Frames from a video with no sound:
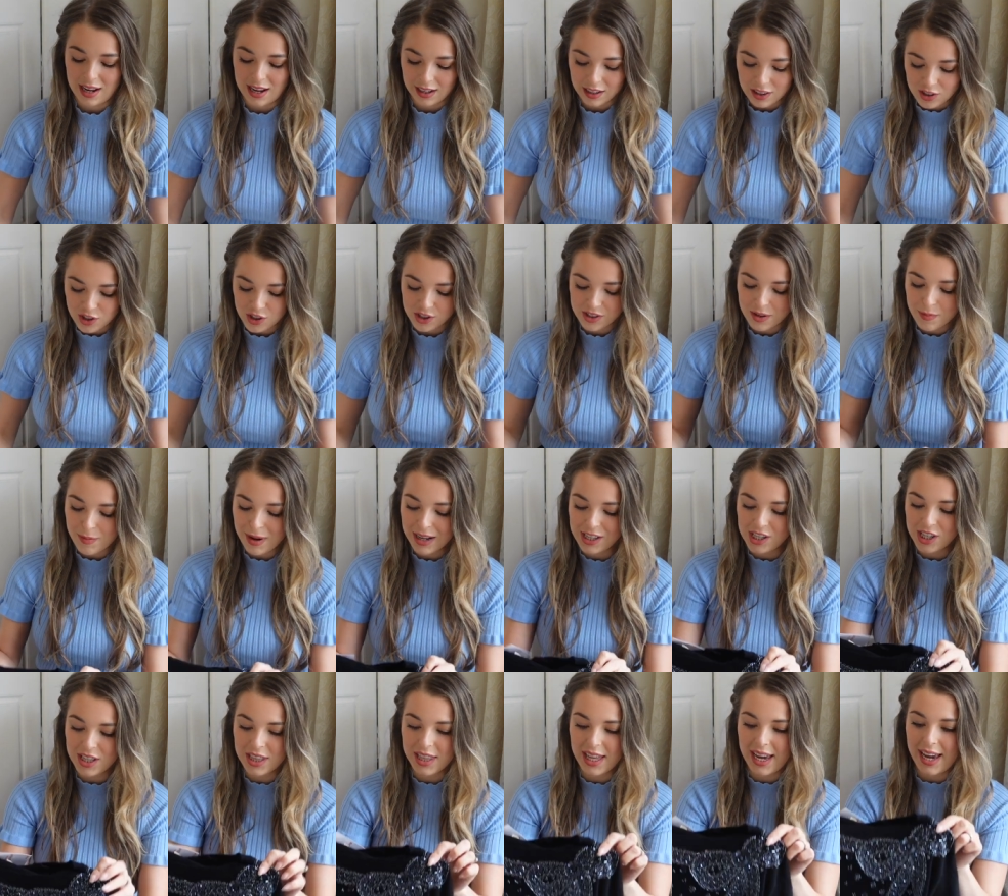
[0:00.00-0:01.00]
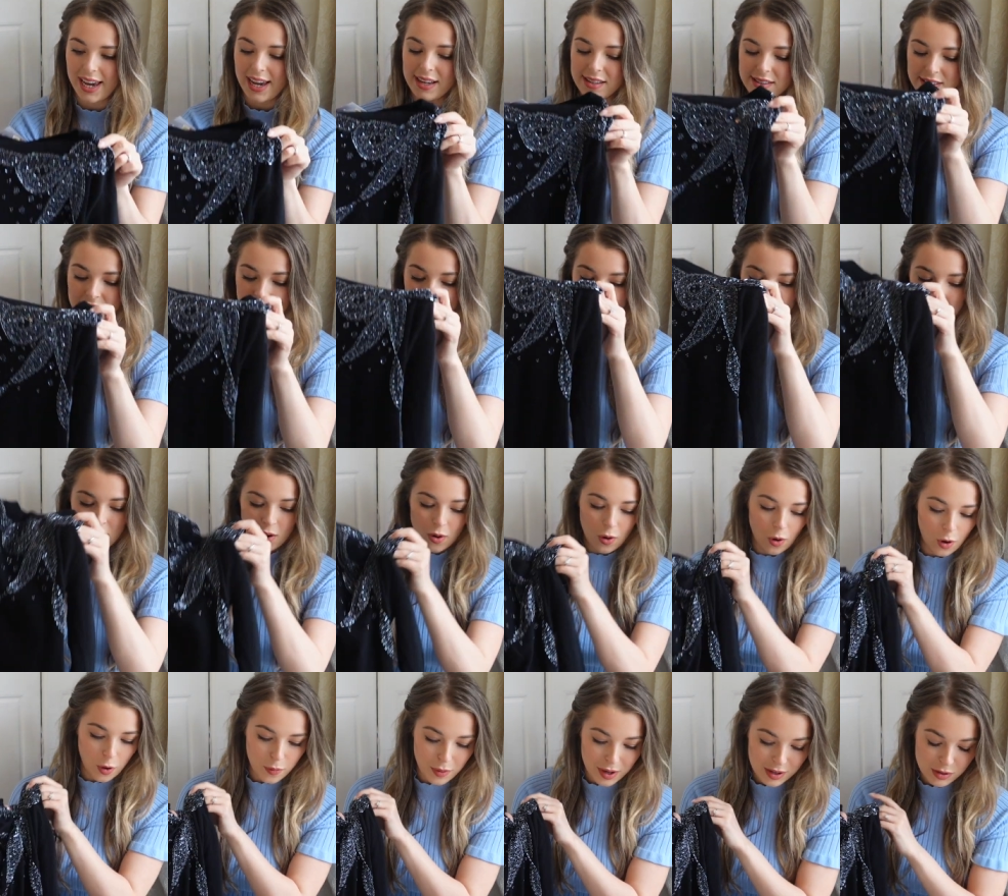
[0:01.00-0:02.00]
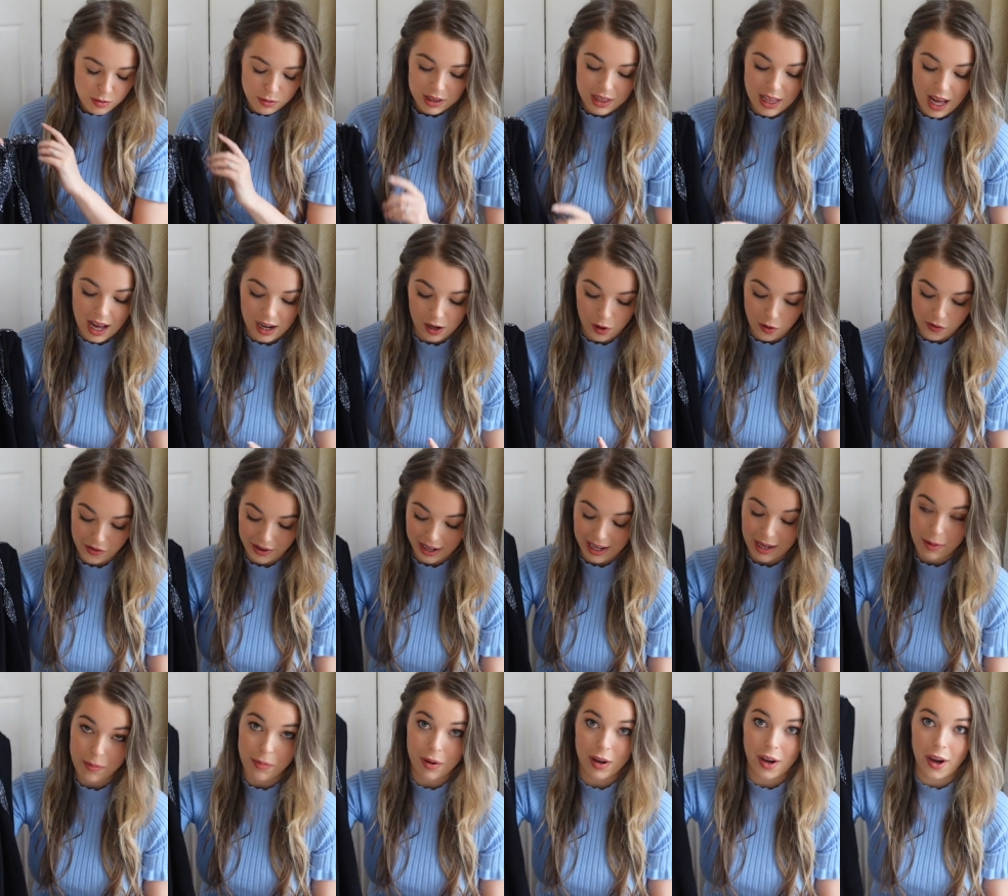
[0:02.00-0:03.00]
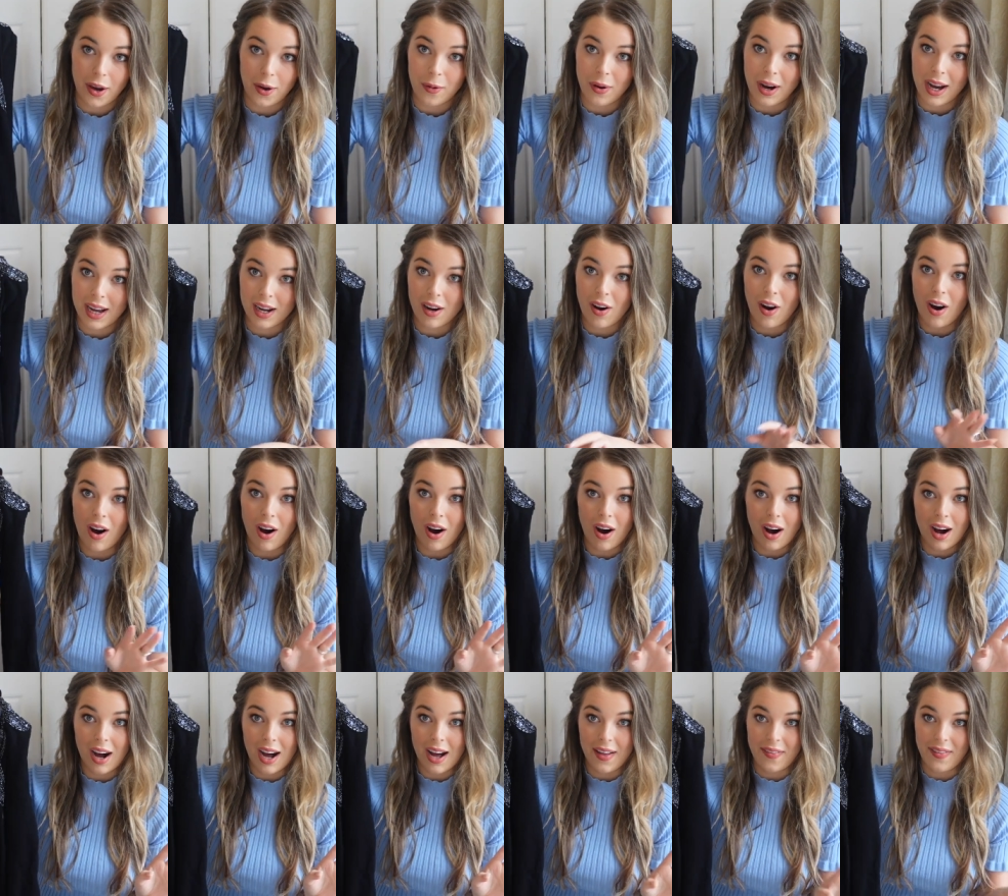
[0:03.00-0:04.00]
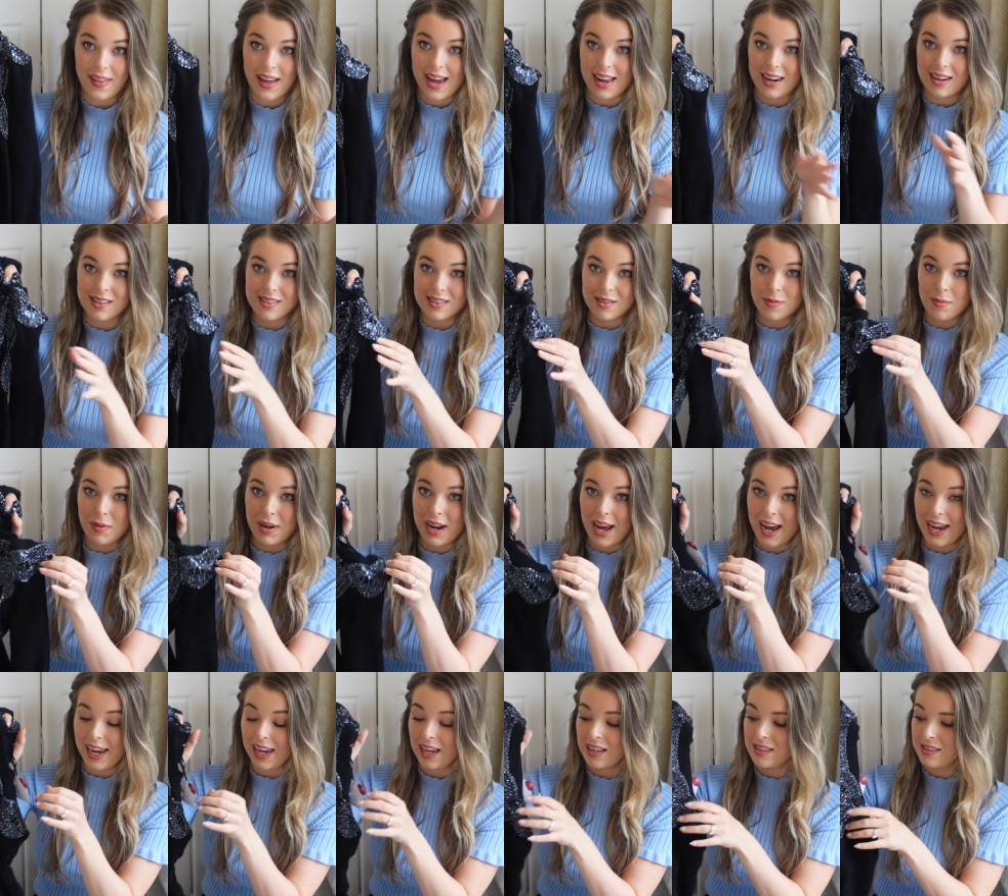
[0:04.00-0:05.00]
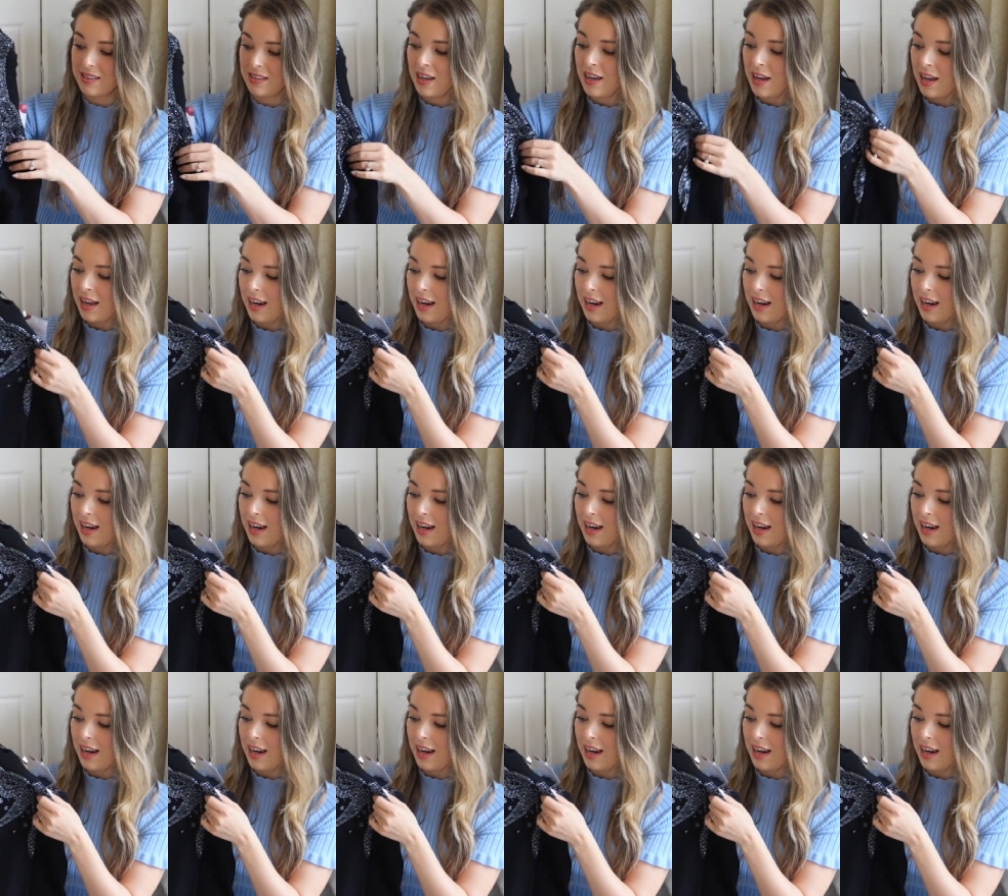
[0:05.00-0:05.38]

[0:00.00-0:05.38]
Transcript: I just imagine this almost with that cream coat I got and then some nice